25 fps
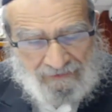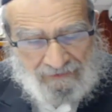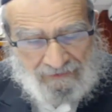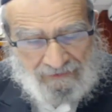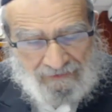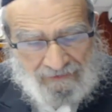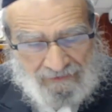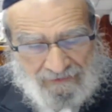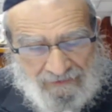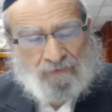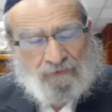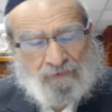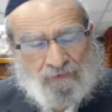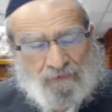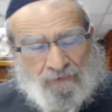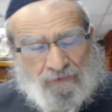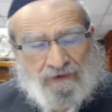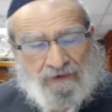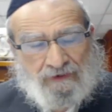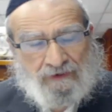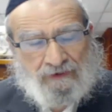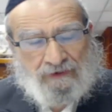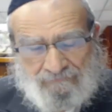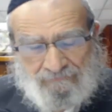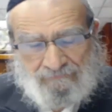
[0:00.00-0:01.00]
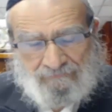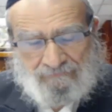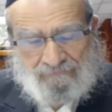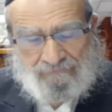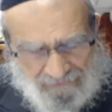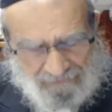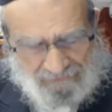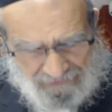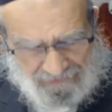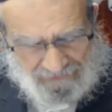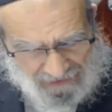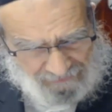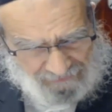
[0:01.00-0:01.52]
Tainug,
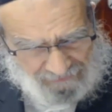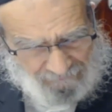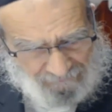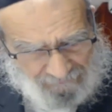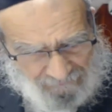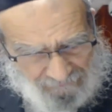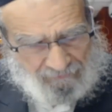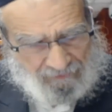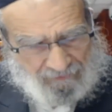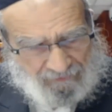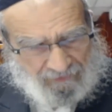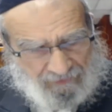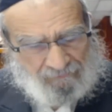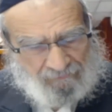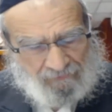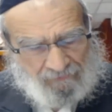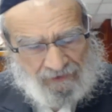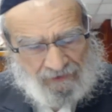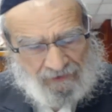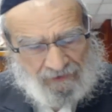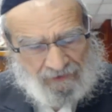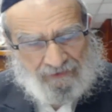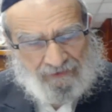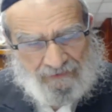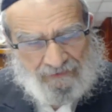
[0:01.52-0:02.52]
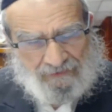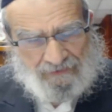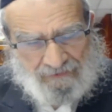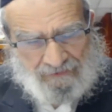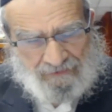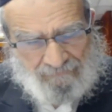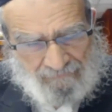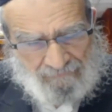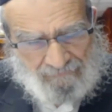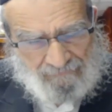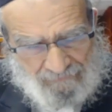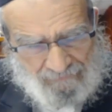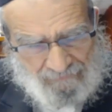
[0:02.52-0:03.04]
just very briefly,
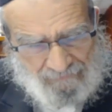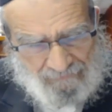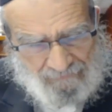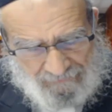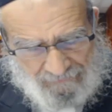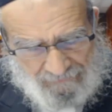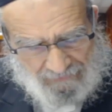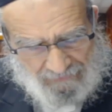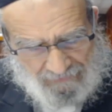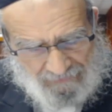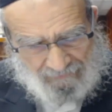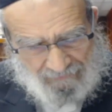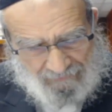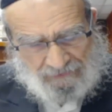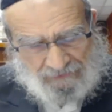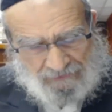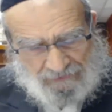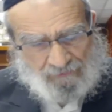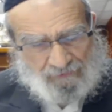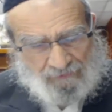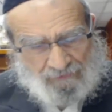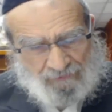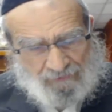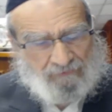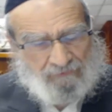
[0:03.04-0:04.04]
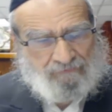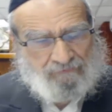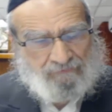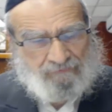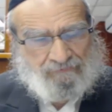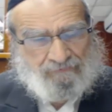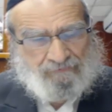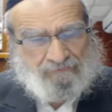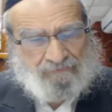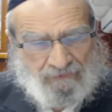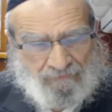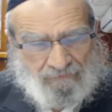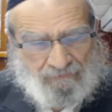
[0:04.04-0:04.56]
eventually
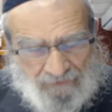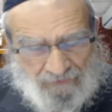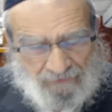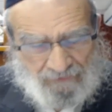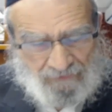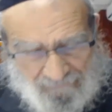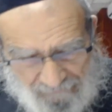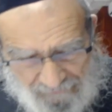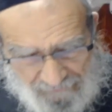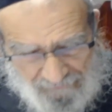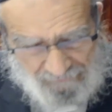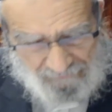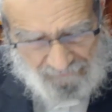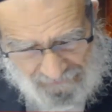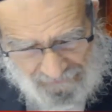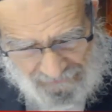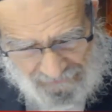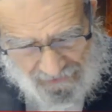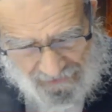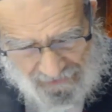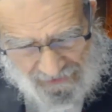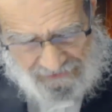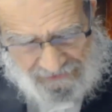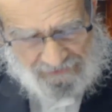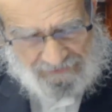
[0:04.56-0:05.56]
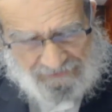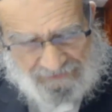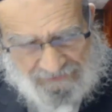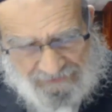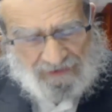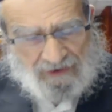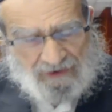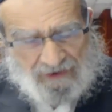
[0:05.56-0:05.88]
we'll, we'll discuss it.